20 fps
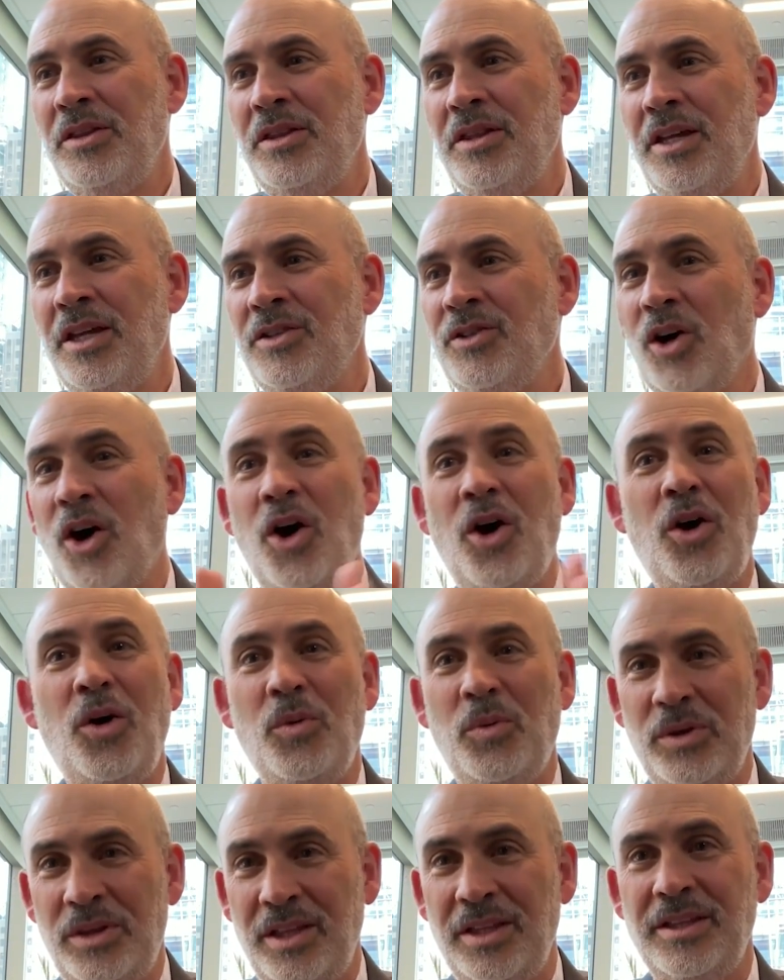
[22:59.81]
it's all
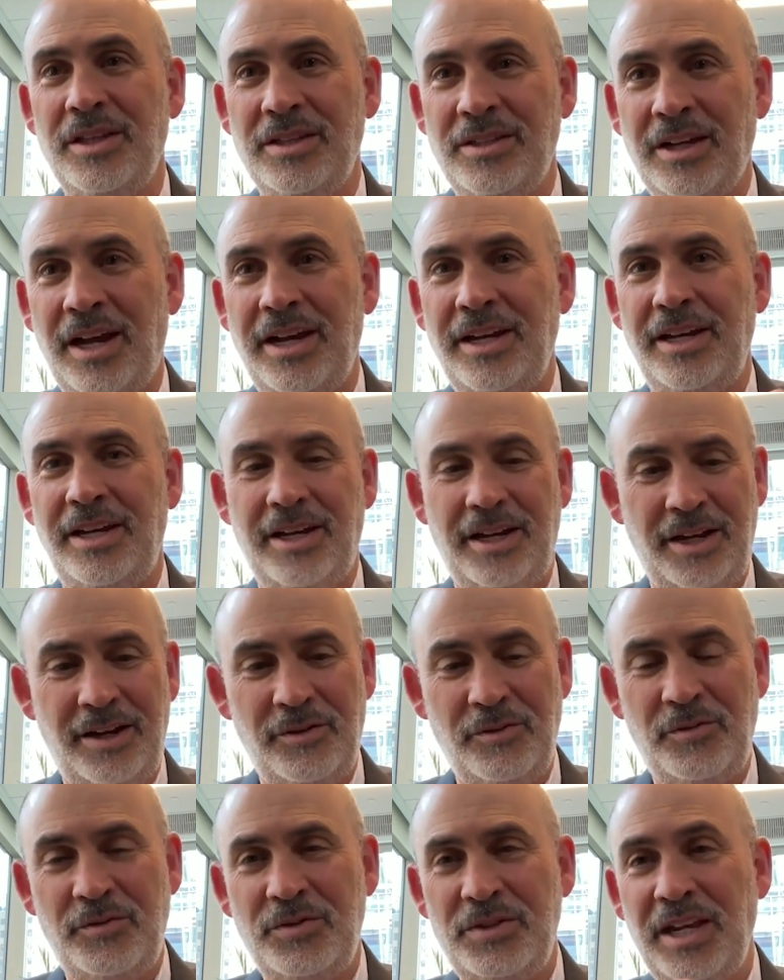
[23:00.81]
within this idea
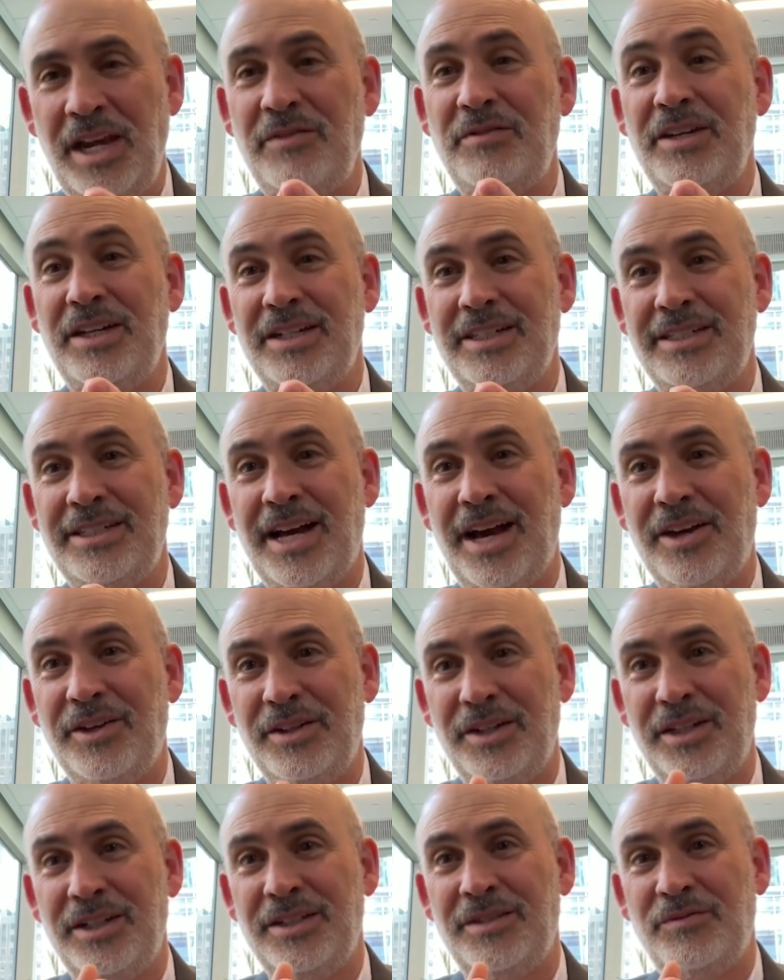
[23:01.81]
of safety and
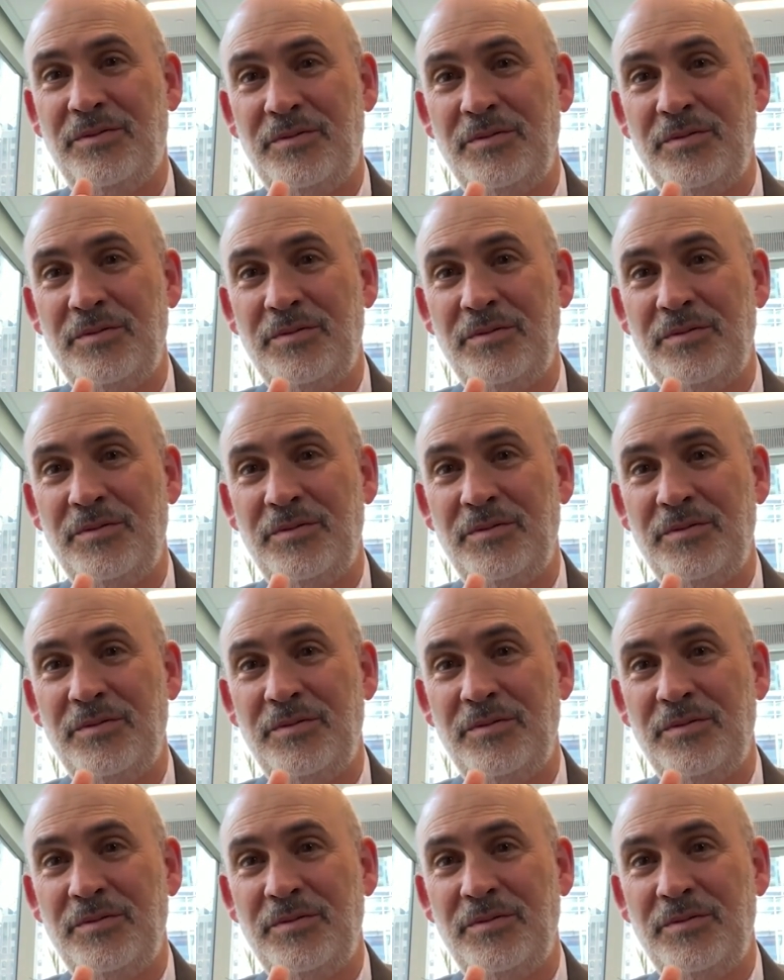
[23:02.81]
soundness,